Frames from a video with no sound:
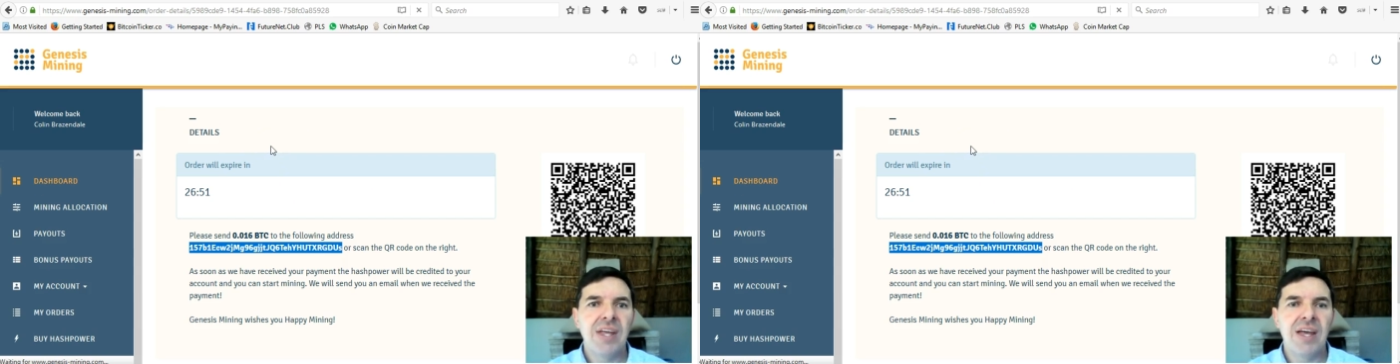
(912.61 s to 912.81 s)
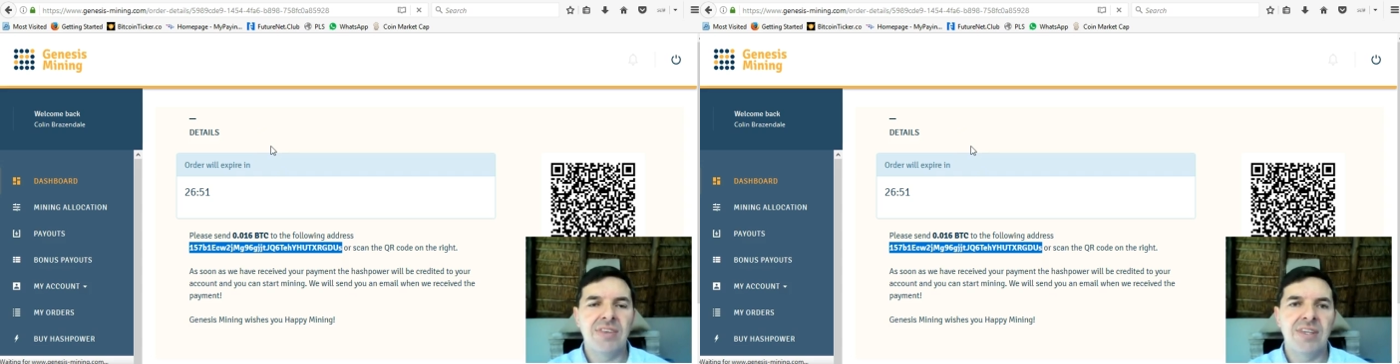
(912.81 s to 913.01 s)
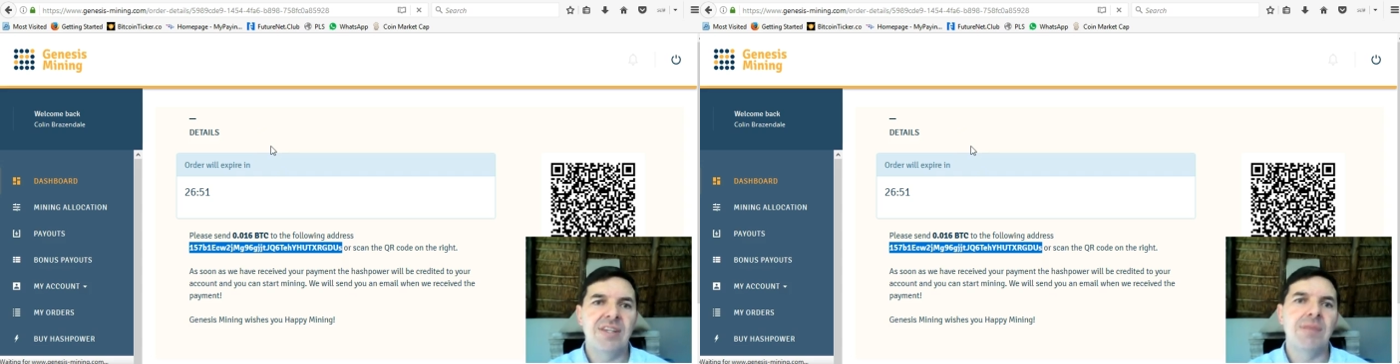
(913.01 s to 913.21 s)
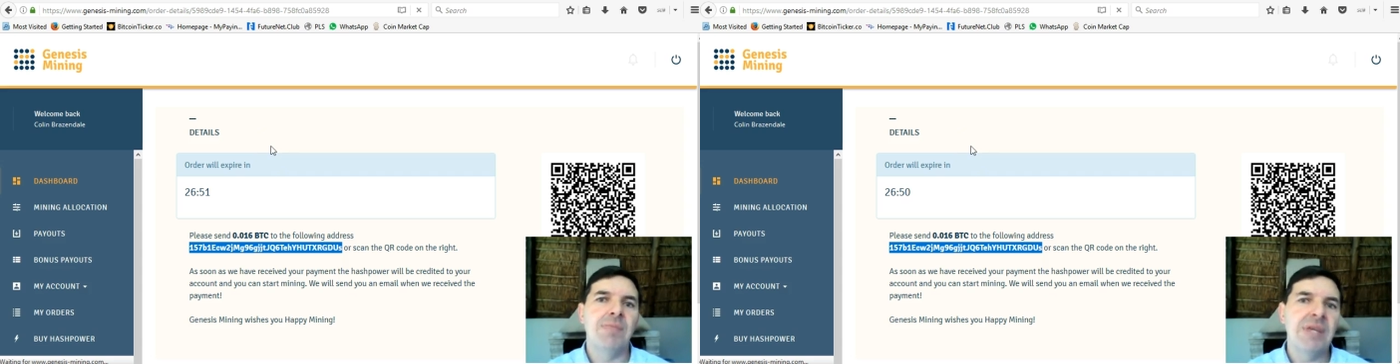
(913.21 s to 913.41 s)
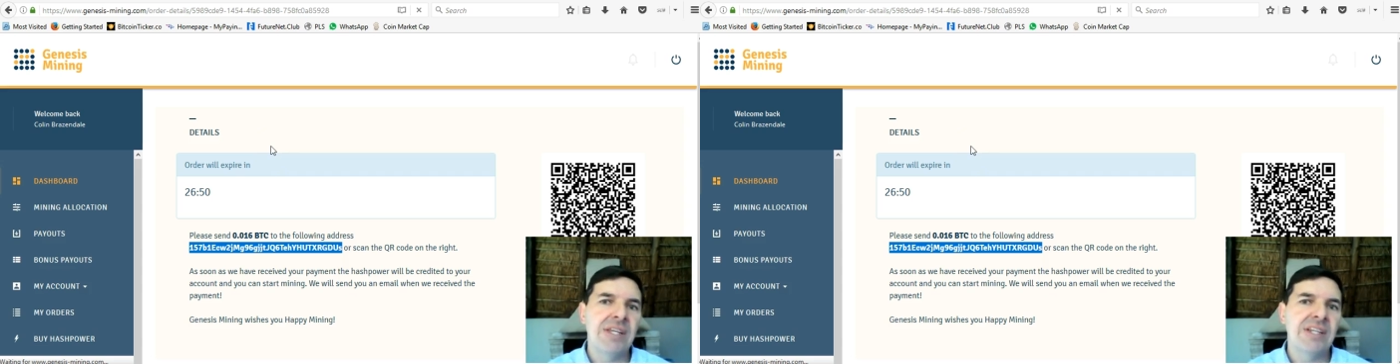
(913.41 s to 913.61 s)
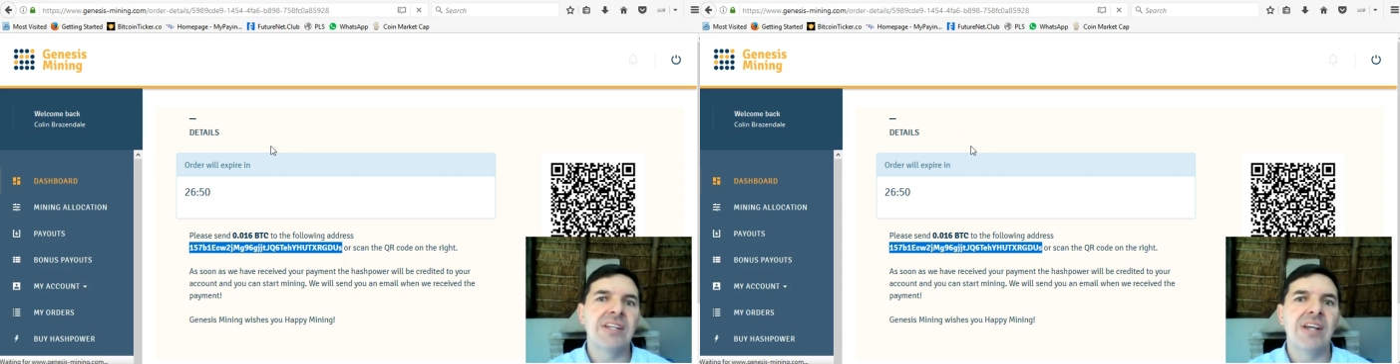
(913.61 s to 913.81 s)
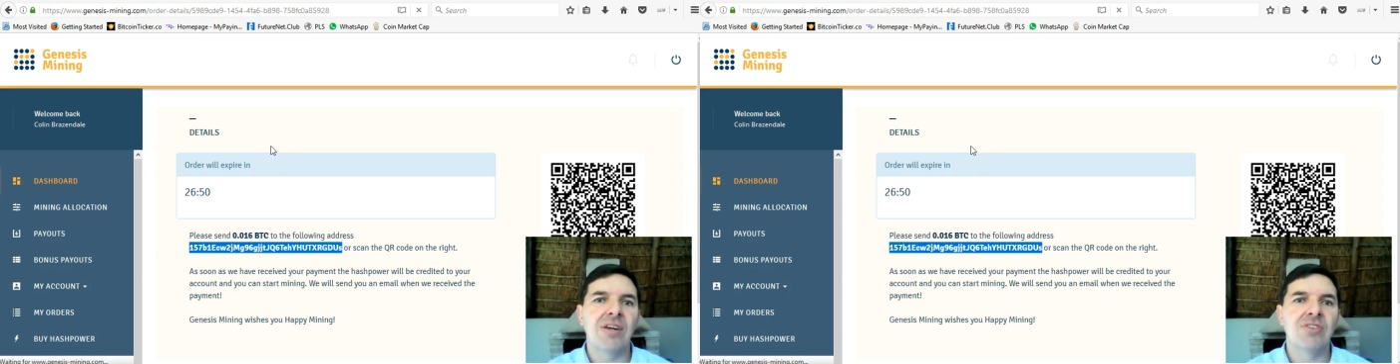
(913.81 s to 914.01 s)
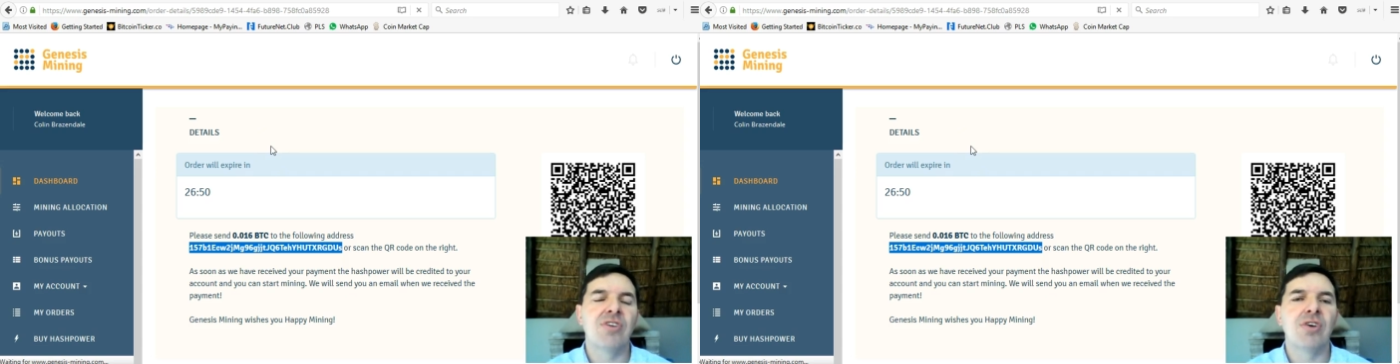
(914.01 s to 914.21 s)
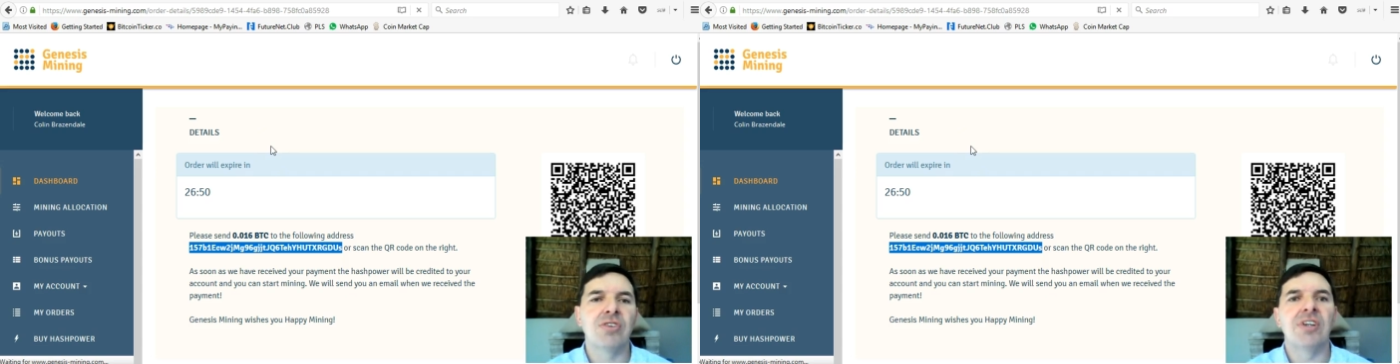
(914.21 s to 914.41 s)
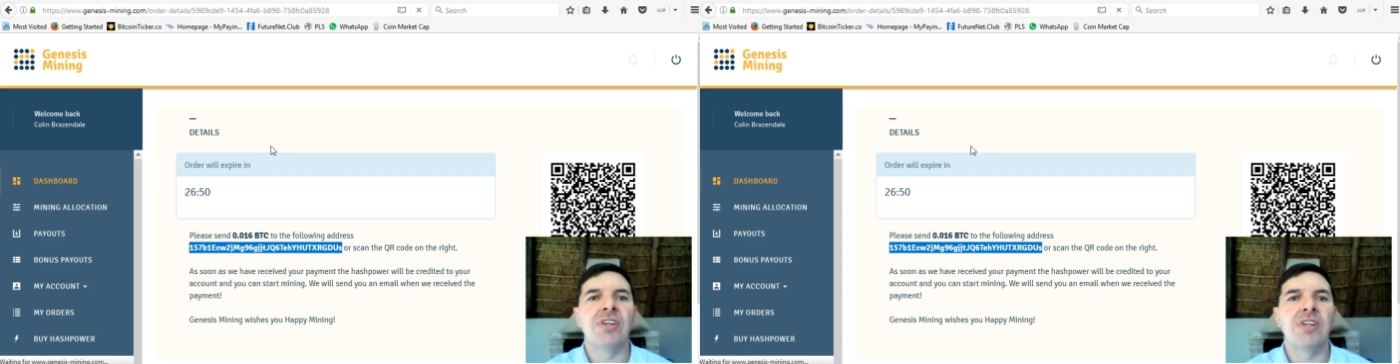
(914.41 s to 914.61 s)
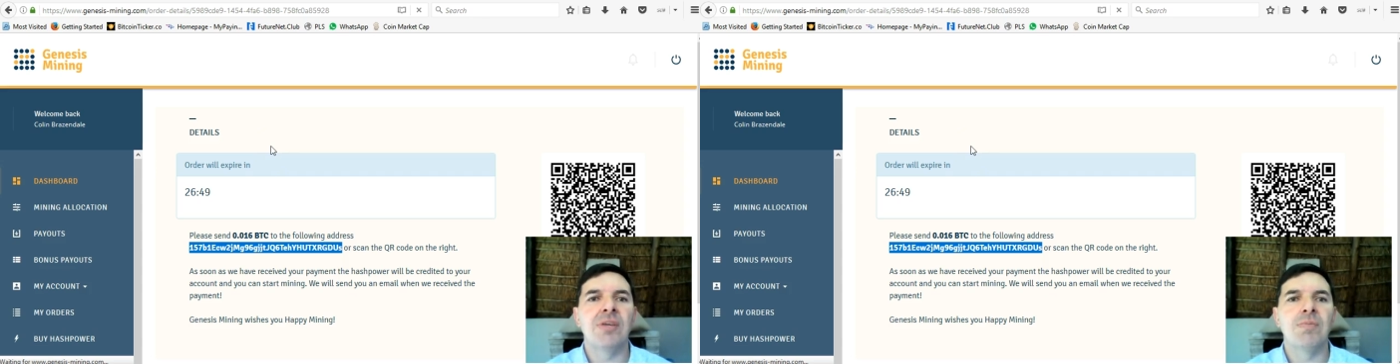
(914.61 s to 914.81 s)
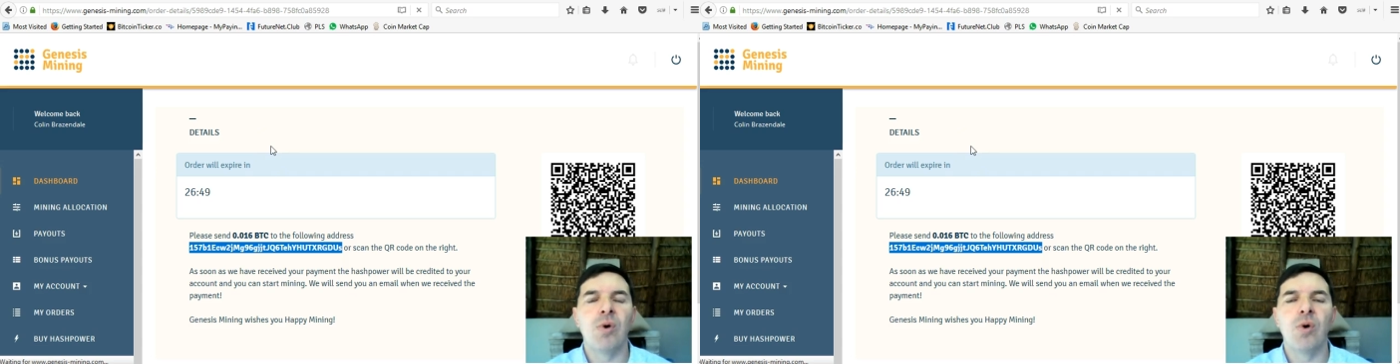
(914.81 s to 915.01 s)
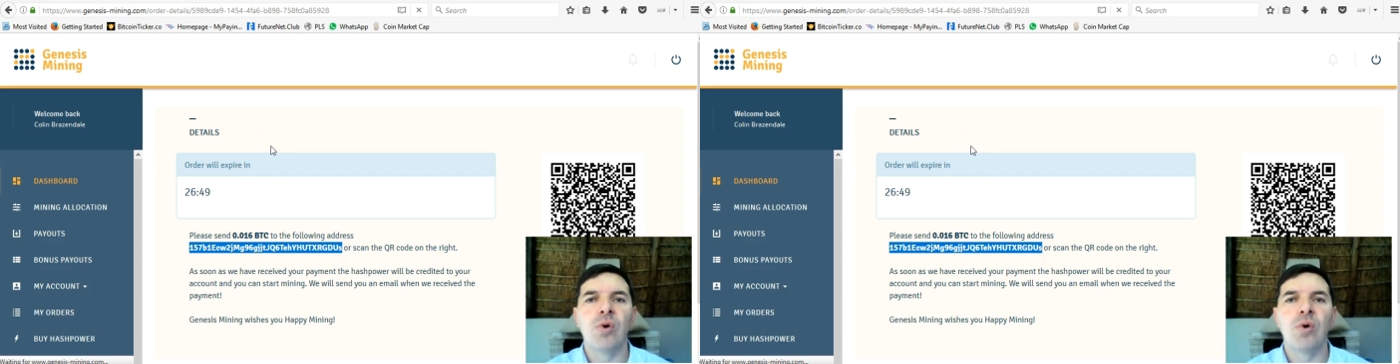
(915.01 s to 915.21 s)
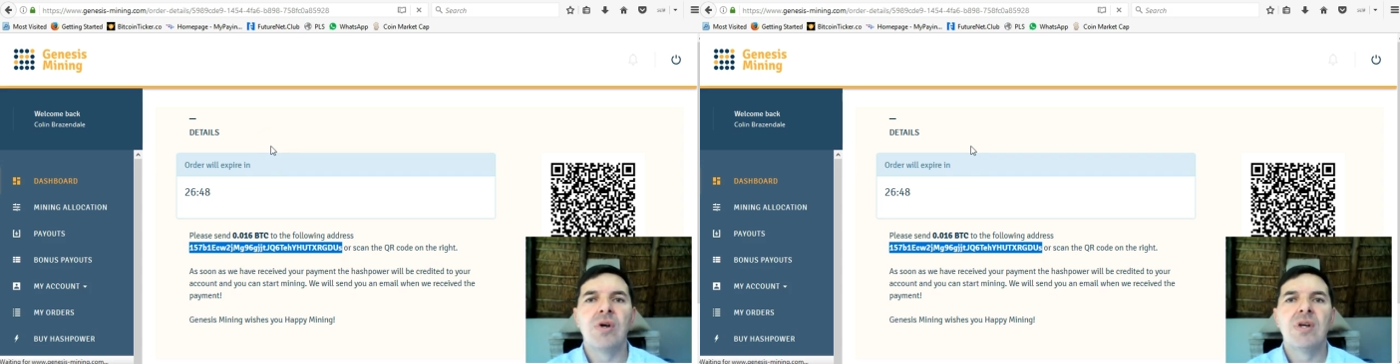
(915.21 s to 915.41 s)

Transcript: and then immediately I'll start earning more